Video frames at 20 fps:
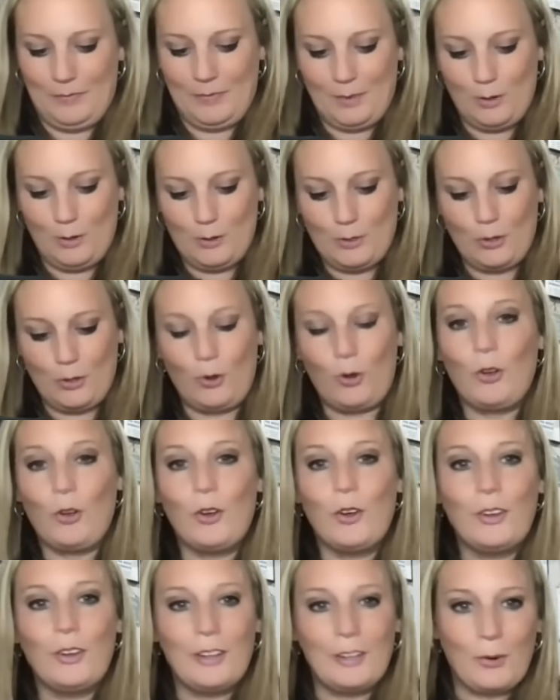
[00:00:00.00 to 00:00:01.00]
There's a
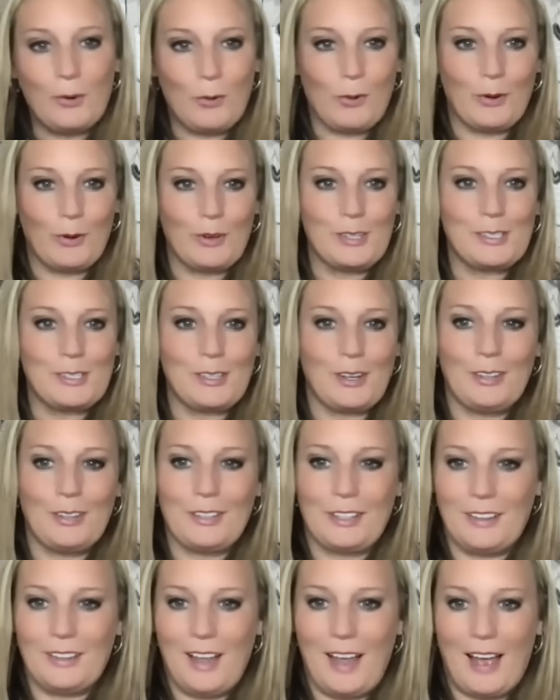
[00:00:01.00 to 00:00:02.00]
girl and a horse on
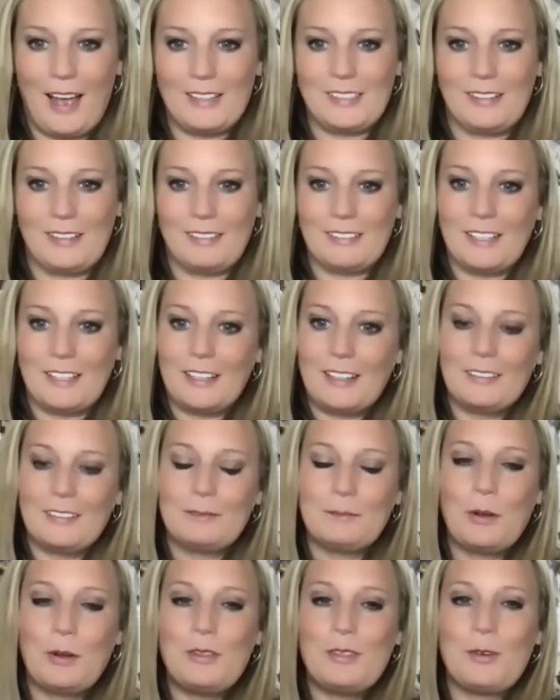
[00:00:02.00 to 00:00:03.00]
the glass, and I was like
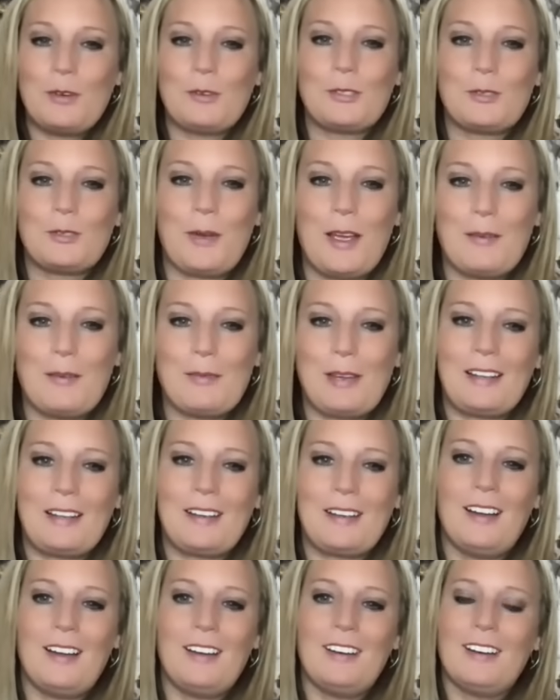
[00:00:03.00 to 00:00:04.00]
putting those away. I'm like,
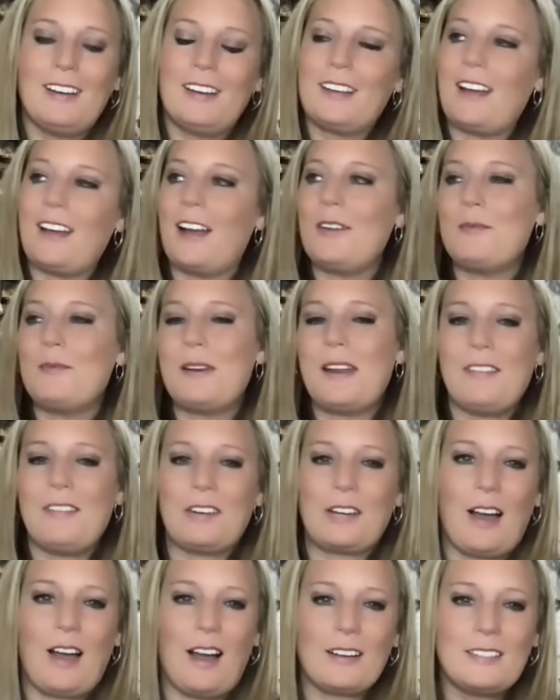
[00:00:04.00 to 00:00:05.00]
I kind of want to have a
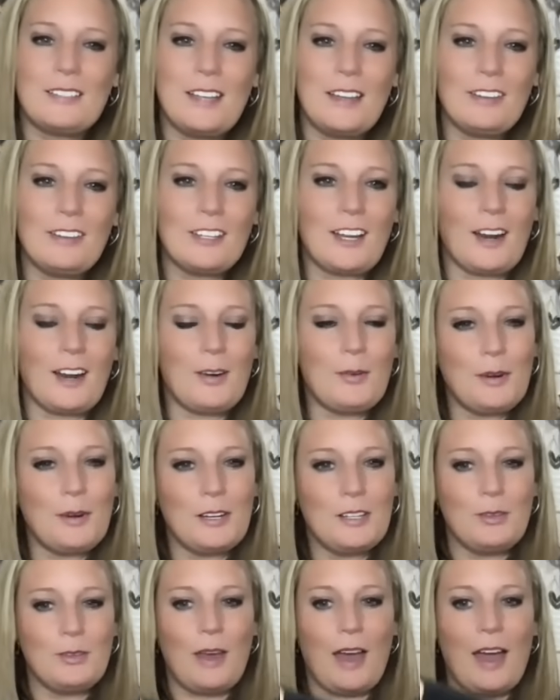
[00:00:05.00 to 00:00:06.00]
cocktail. I kind of want
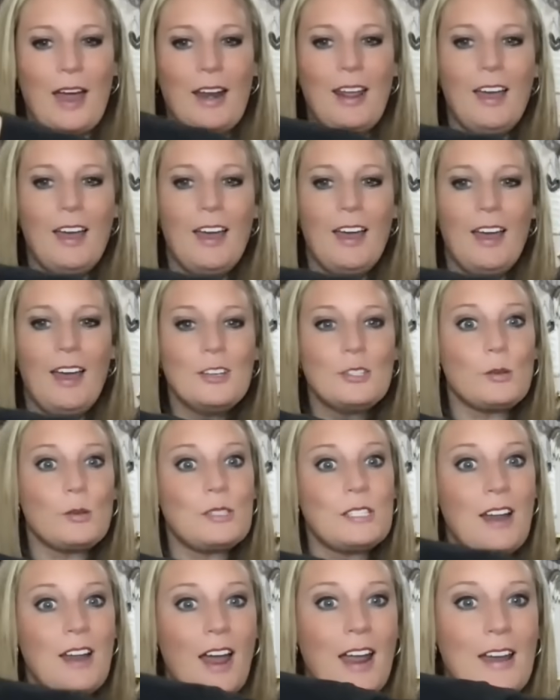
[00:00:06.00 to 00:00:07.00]
to do that. So
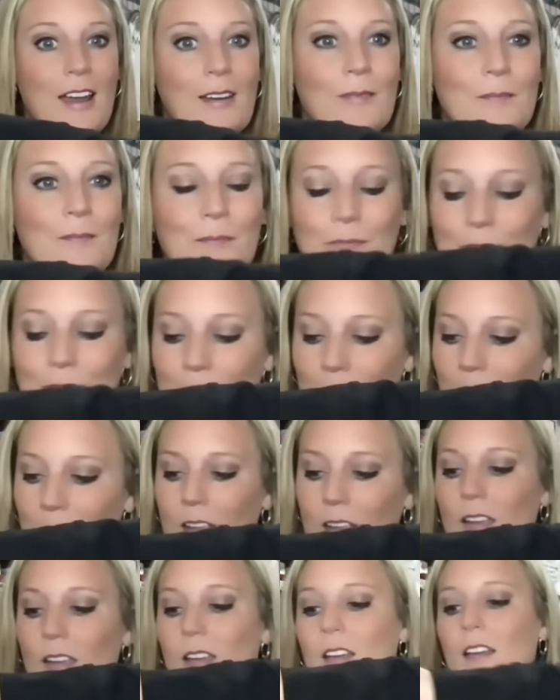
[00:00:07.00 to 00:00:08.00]
tonight
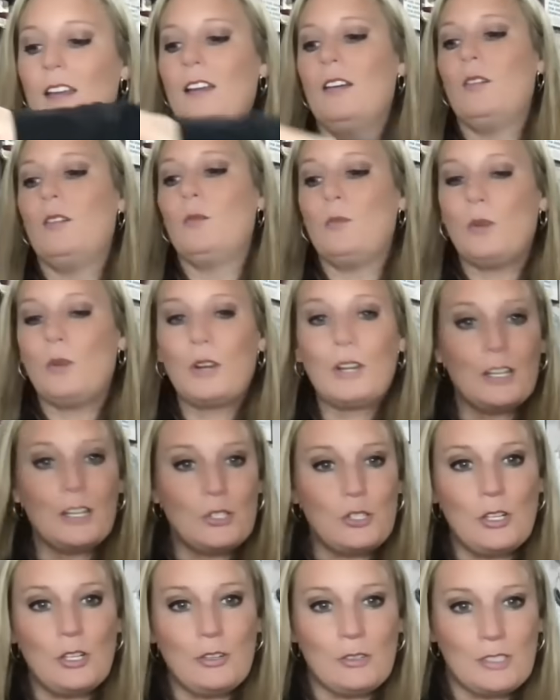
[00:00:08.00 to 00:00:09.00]
we're gonna
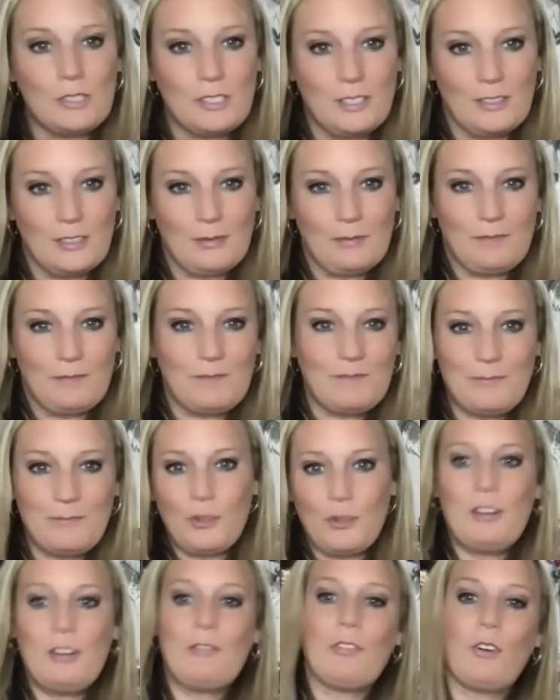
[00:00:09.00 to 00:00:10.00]
cheers to
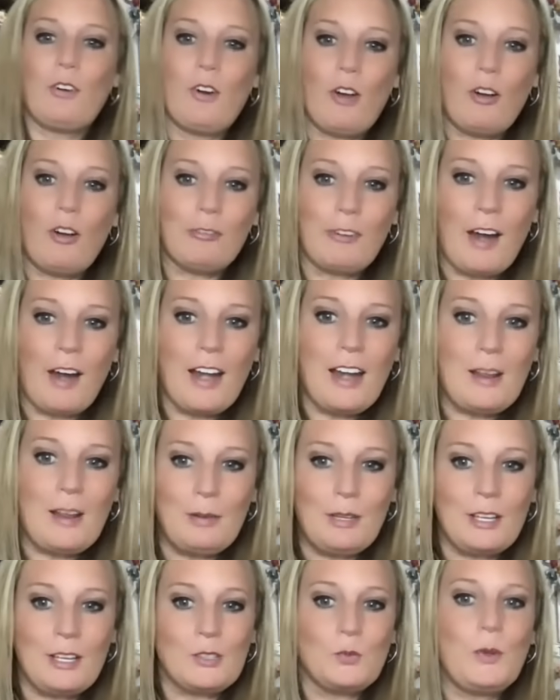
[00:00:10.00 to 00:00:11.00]
Free for All Friday,
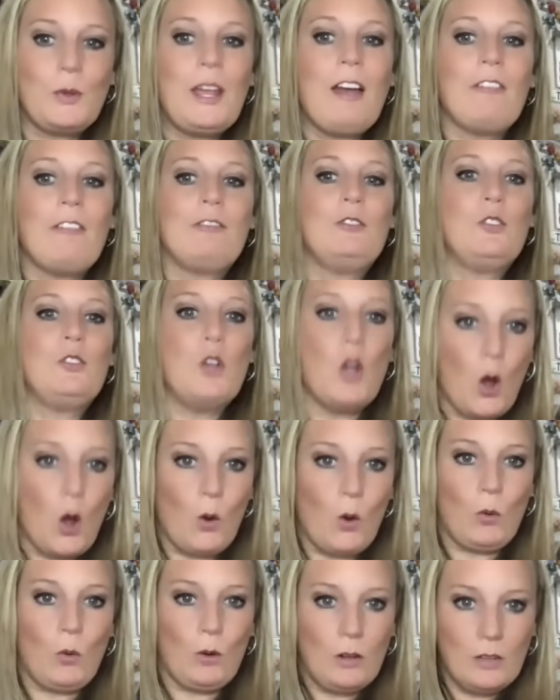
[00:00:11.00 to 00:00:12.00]
because we have
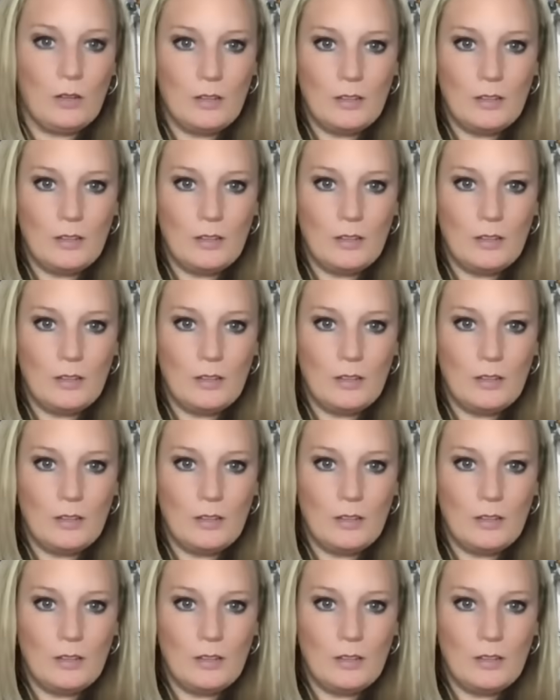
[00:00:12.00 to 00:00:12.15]
no